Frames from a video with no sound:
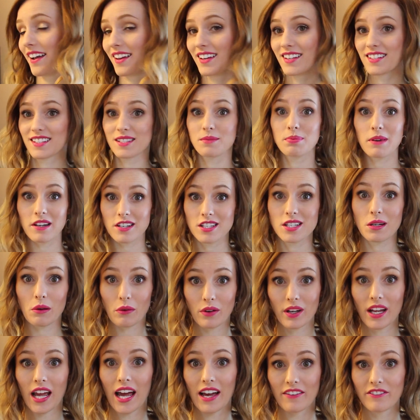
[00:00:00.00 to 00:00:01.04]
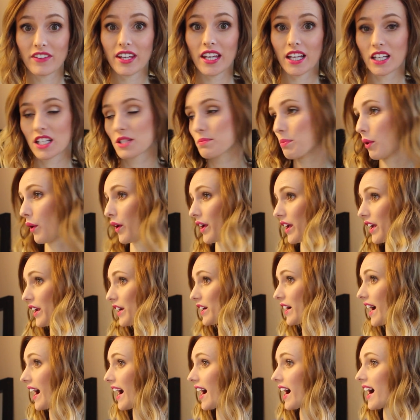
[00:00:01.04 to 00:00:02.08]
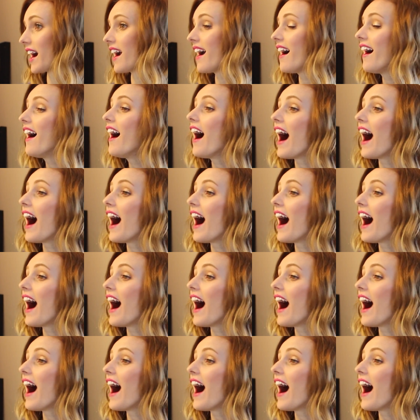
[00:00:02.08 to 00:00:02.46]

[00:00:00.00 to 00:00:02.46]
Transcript: especially when you have kids pulling at your hair.